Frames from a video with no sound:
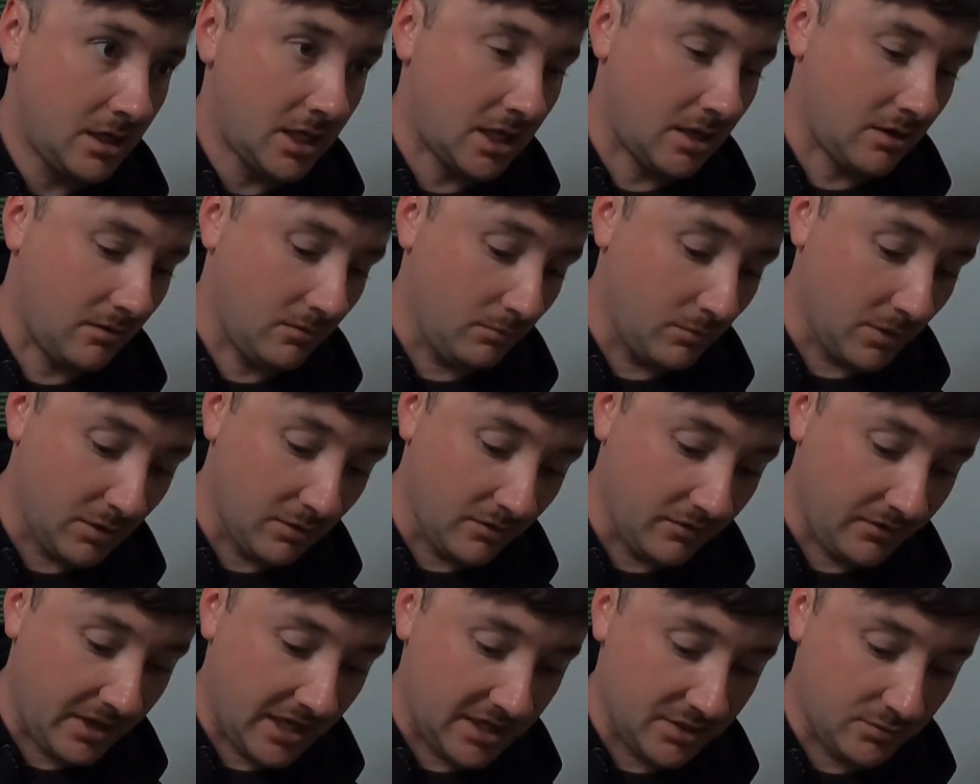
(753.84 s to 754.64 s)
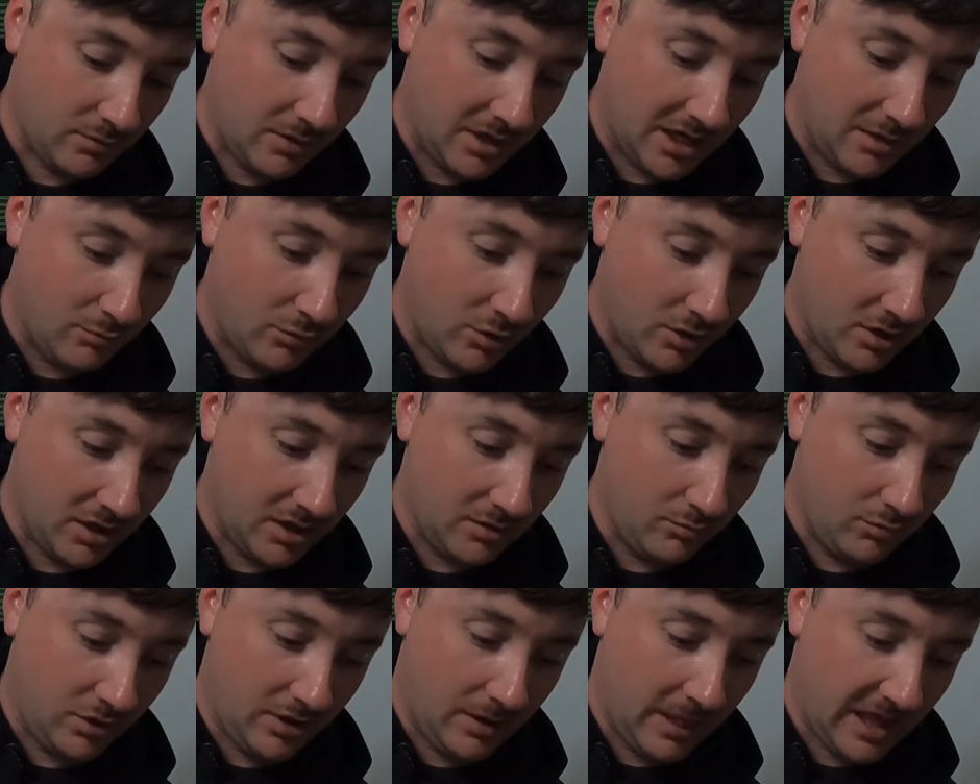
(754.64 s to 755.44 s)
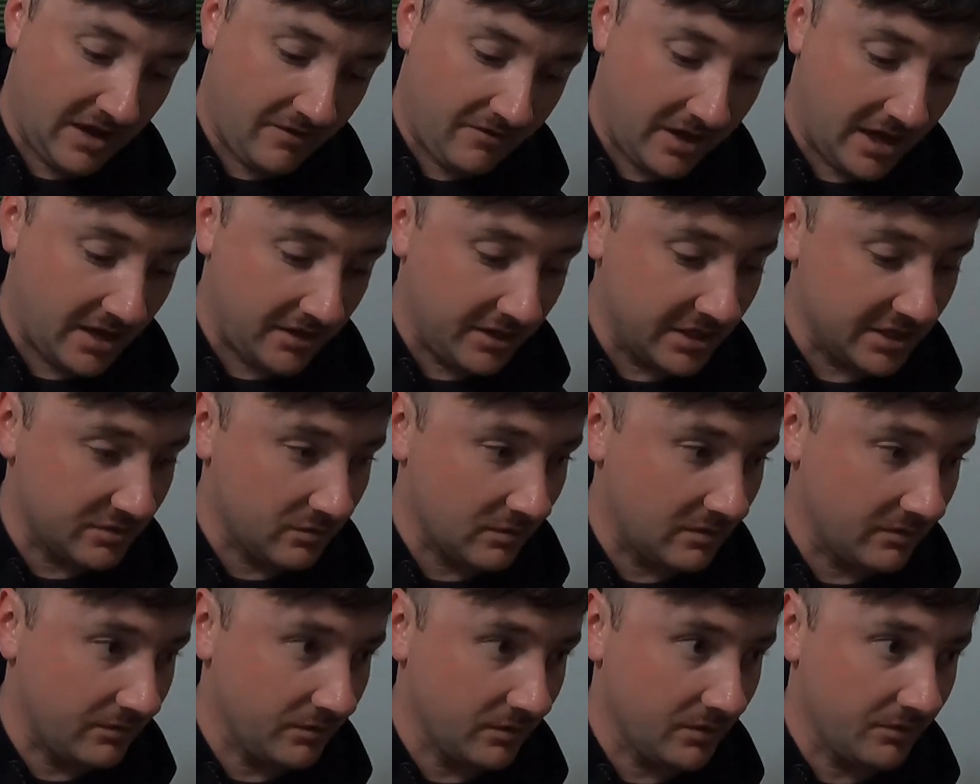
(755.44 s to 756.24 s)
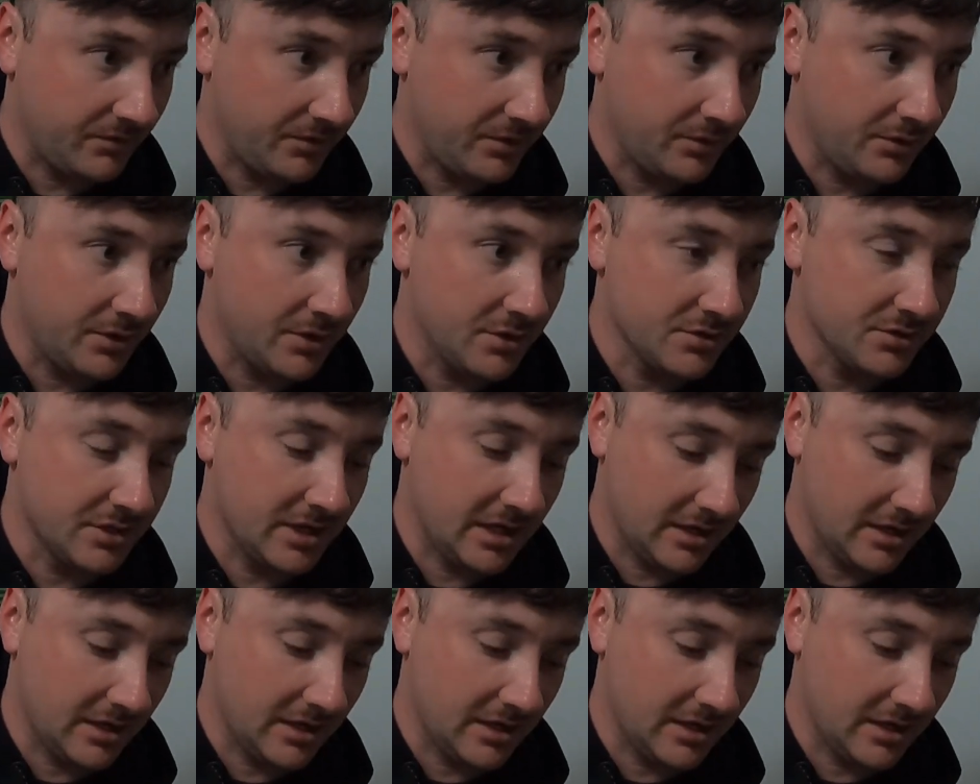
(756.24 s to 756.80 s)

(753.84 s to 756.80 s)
I don't remember if that's why I bought it, but I've had this one for a few years